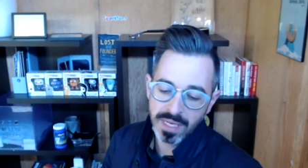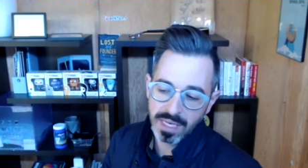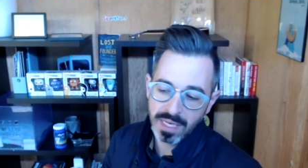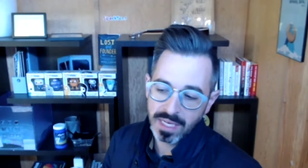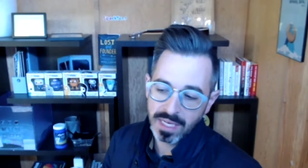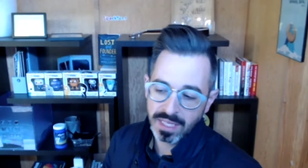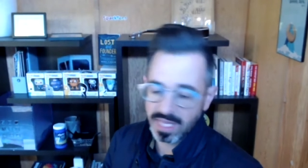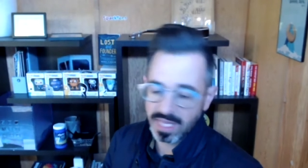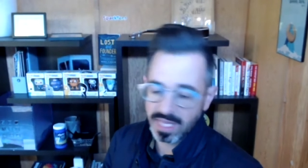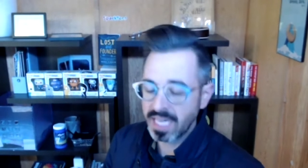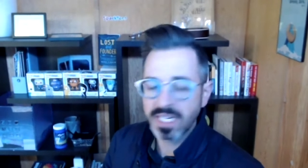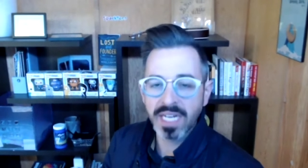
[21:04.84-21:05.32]

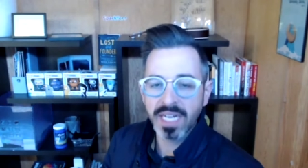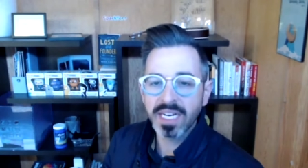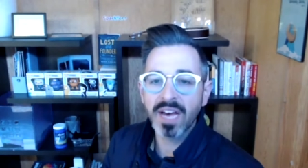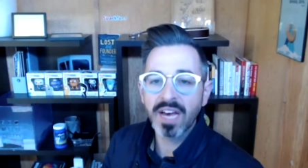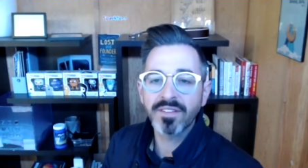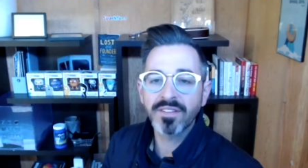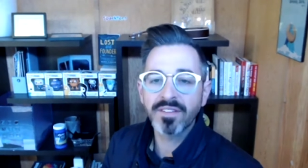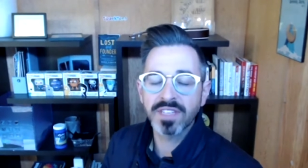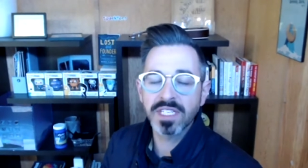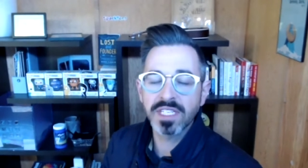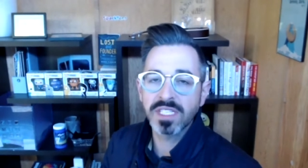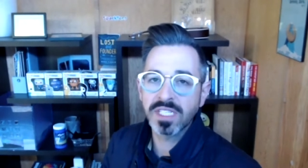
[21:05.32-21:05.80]
they tend to have
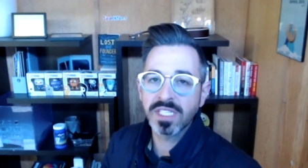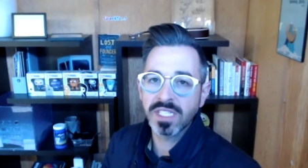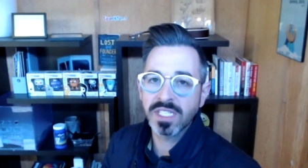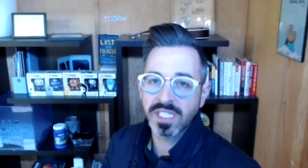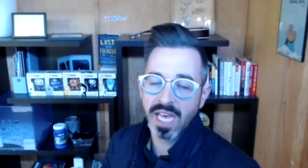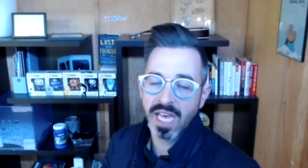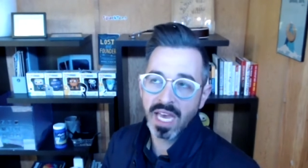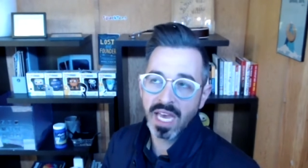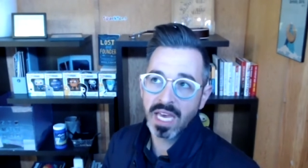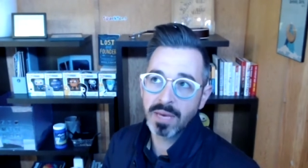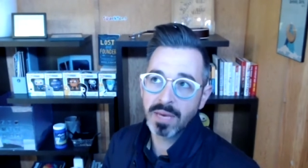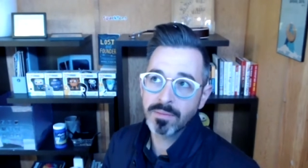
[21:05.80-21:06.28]
the
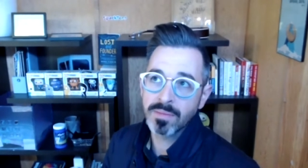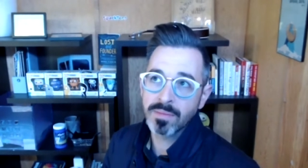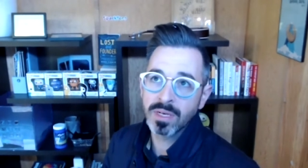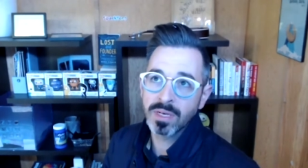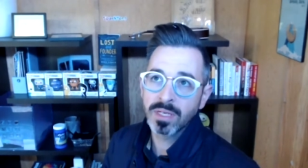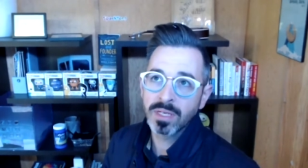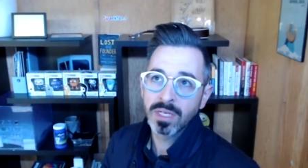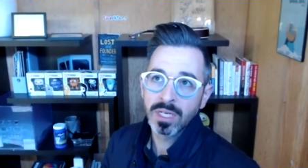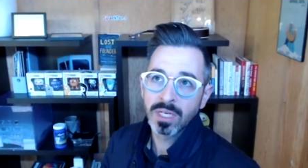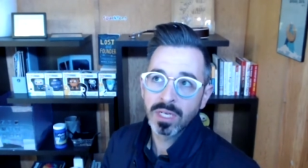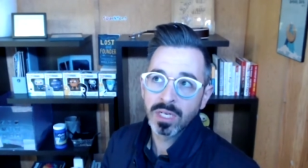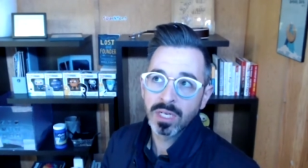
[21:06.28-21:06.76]
same
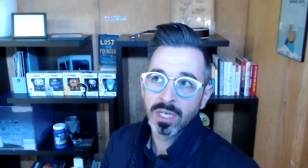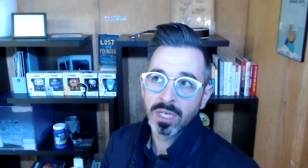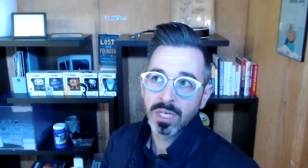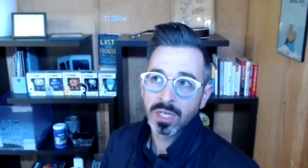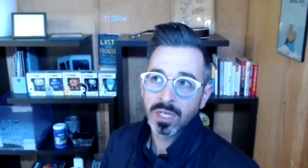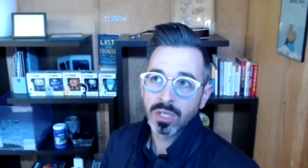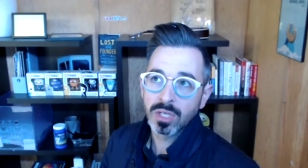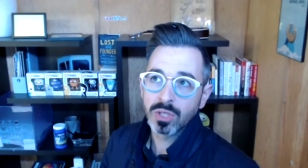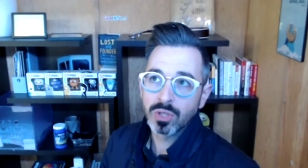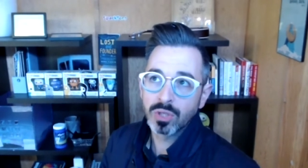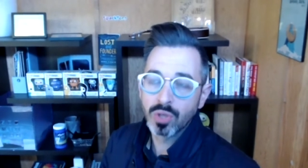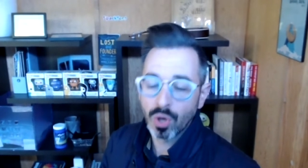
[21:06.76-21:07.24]

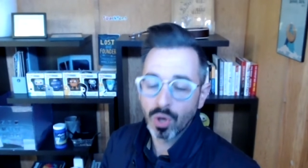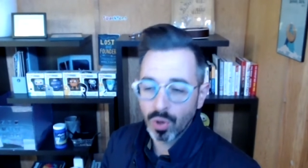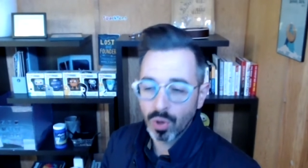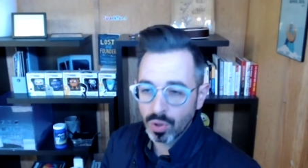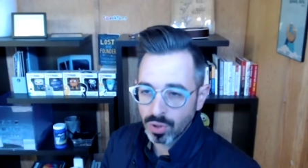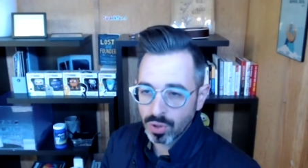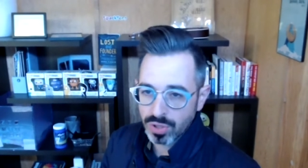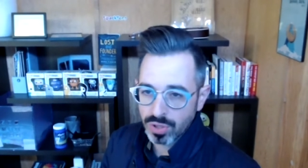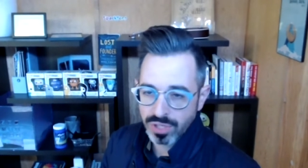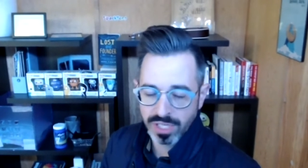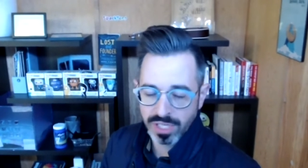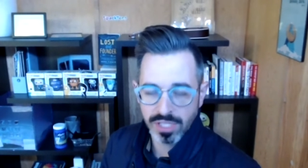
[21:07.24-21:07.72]

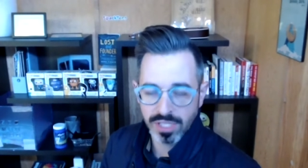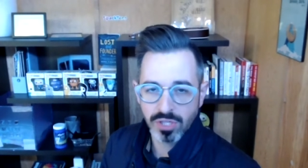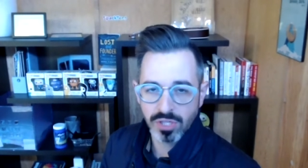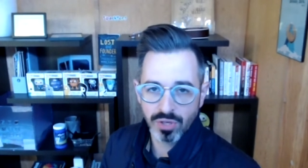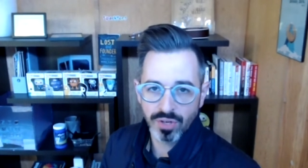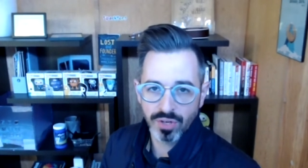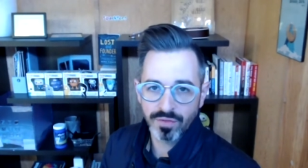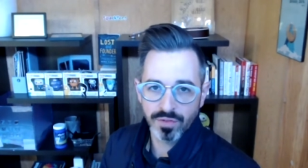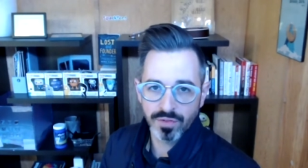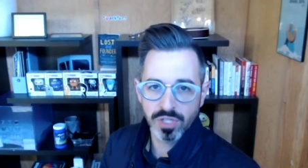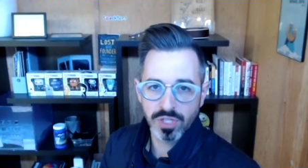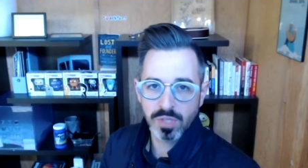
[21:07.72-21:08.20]
goals and sort
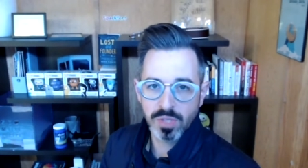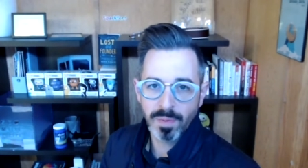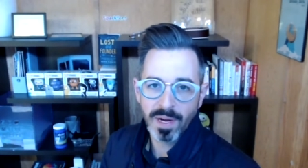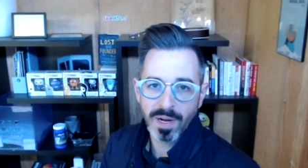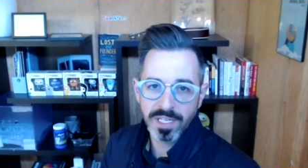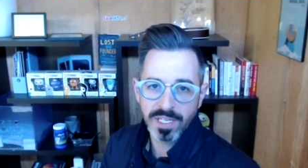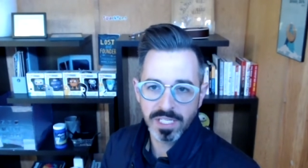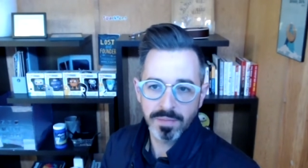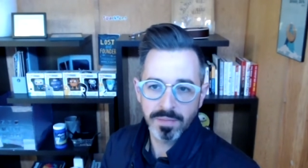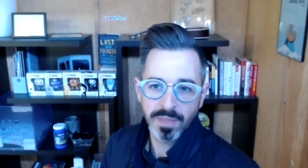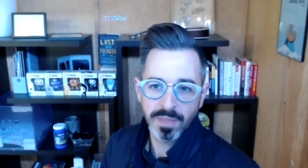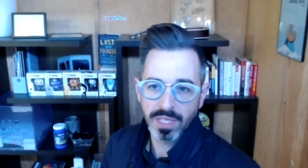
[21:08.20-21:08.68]
of
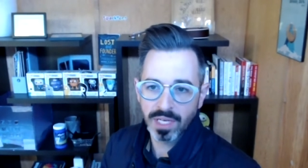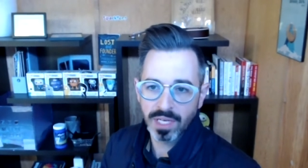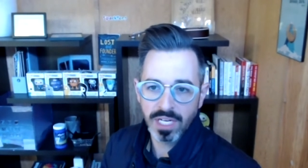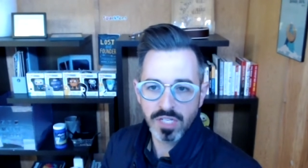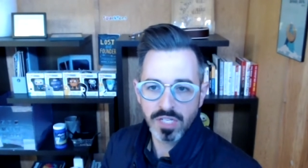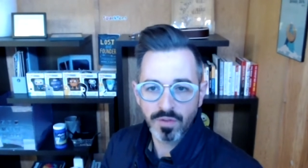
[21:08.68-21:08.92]
responsibilities,